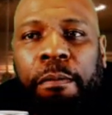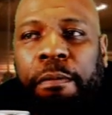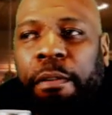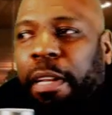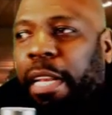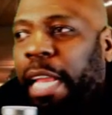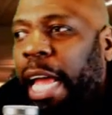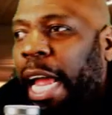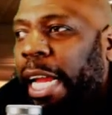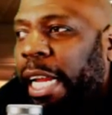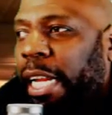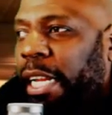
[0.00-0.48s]

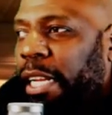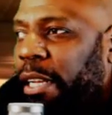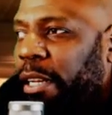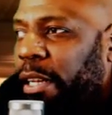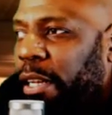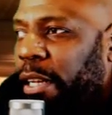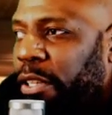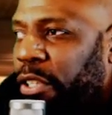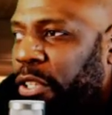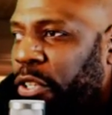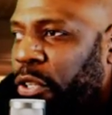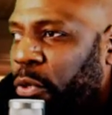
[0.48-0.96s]
for like
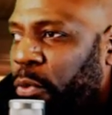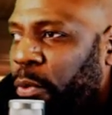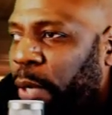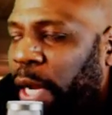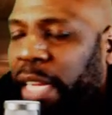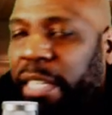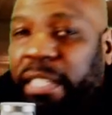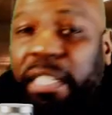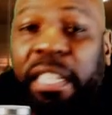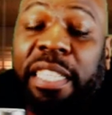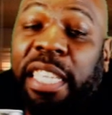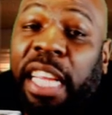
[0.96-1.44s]
2
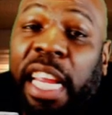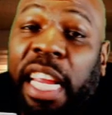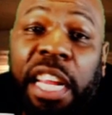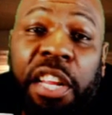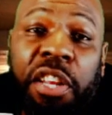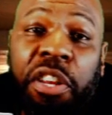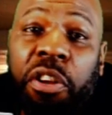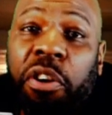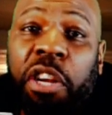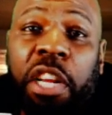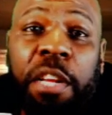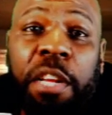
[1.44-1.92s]
weeks, because
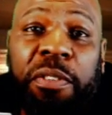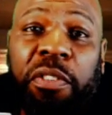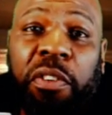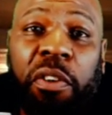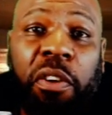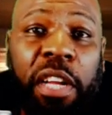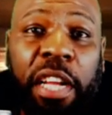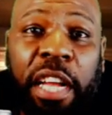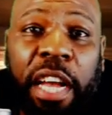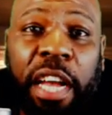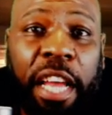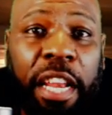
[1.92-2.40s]
he knew he
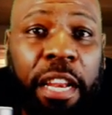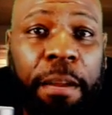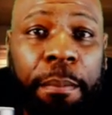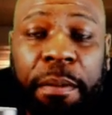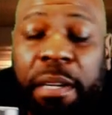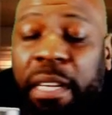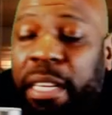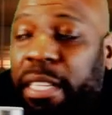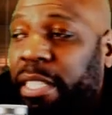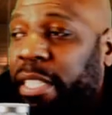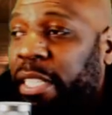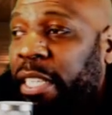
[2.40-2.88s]
was going to
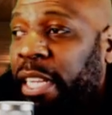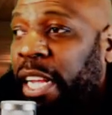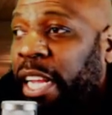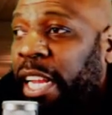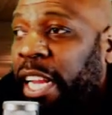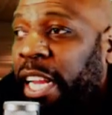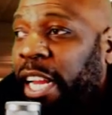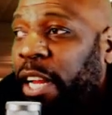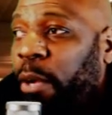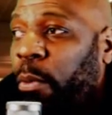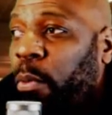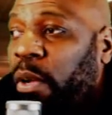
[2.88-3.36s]
cut him because
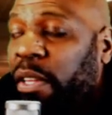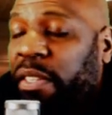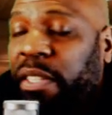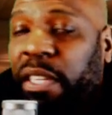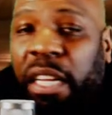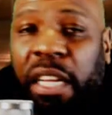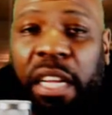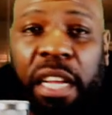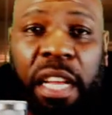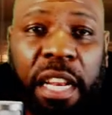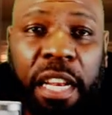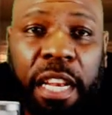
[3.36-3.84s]
he
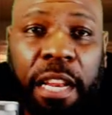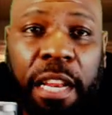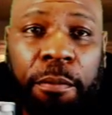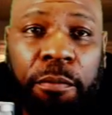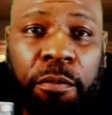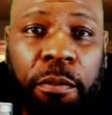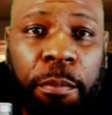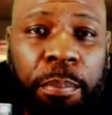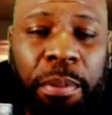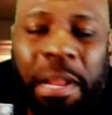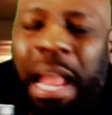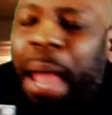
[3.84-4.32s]
wasn't good
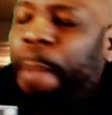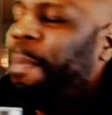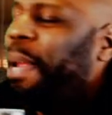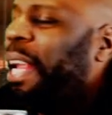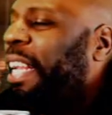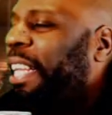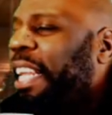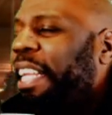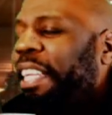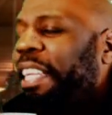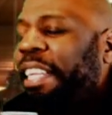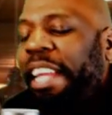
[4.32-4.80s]
enough to play. I
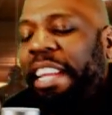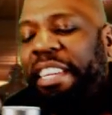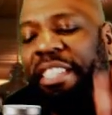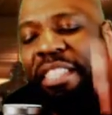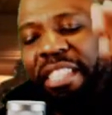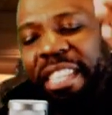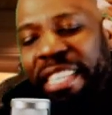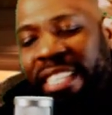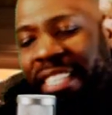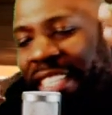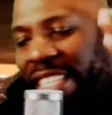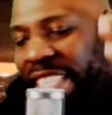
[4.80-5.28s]
mean,
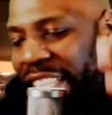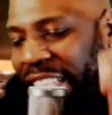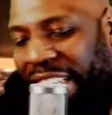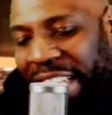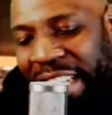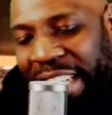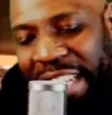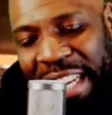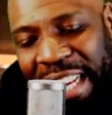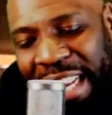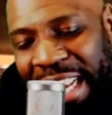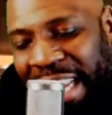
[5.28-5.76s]
it's
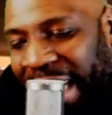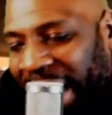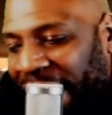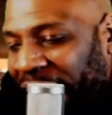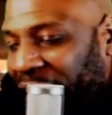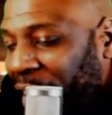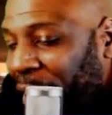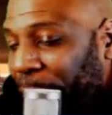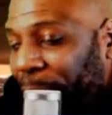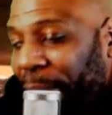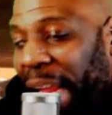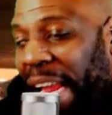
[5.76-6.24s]
just,
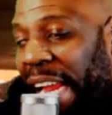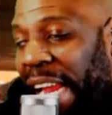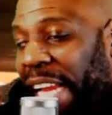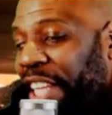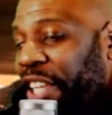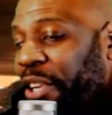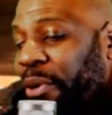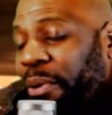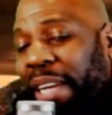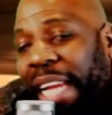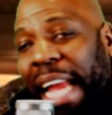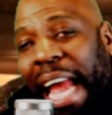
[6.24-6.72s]

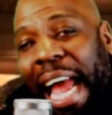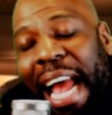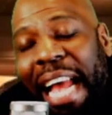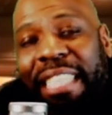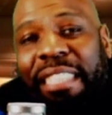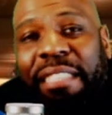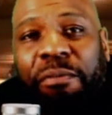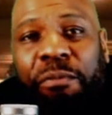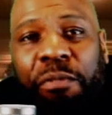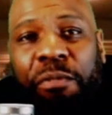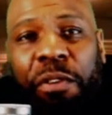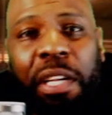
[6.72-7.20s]
man, you
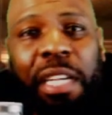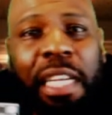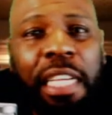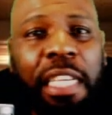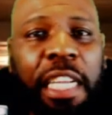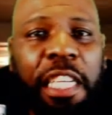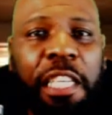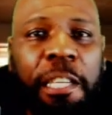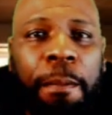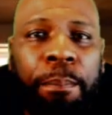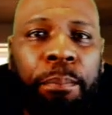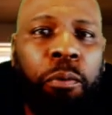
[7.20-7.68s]
guys
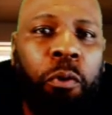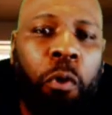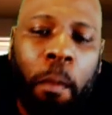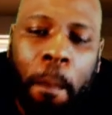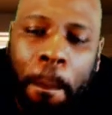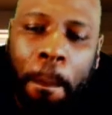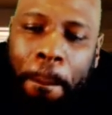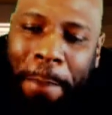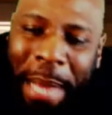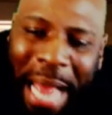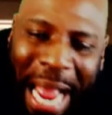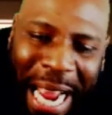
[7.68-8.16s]
really need to
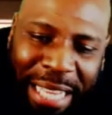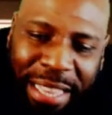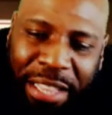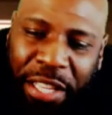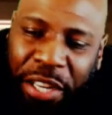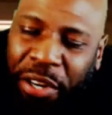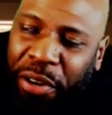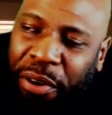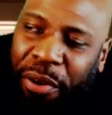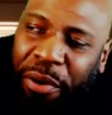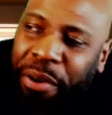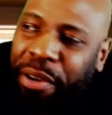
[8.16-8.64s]
pull
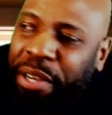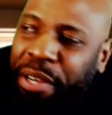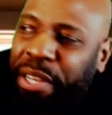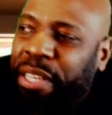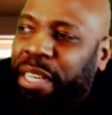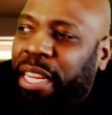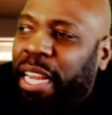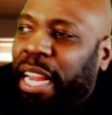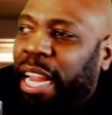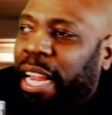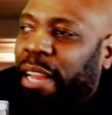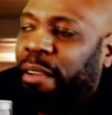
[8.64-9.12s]
back the
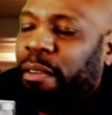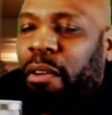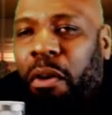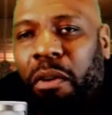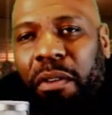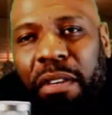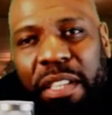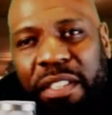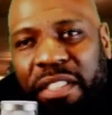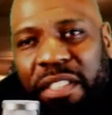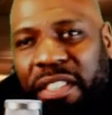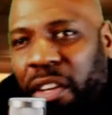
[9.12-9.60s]
curtain
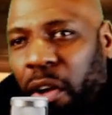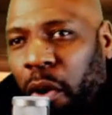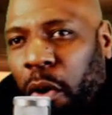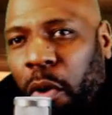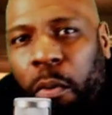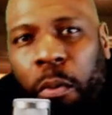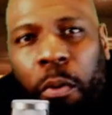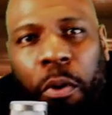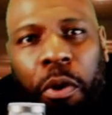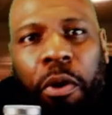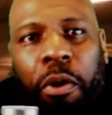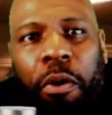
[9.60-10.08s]
and on this
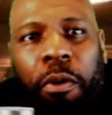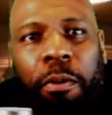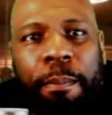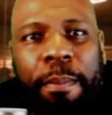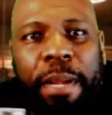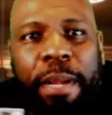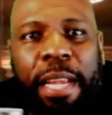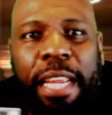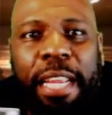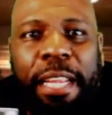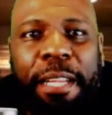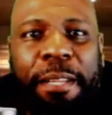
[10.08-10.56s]
whole
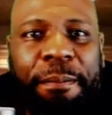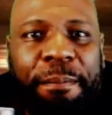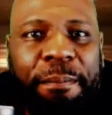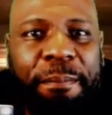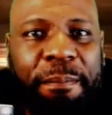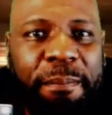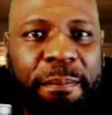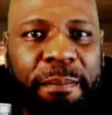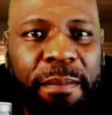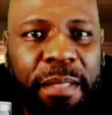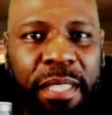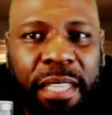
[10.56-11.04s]
world, man,
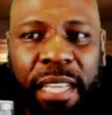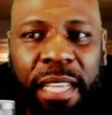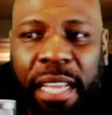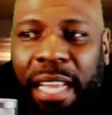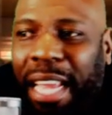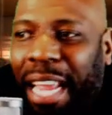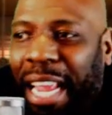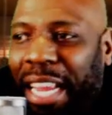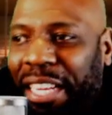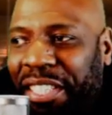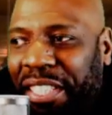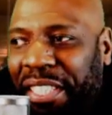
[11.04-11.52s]

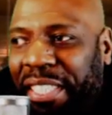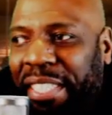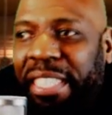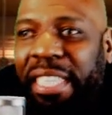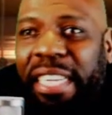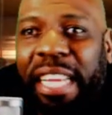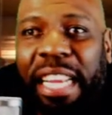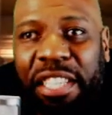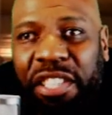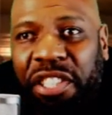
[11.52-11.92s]
and just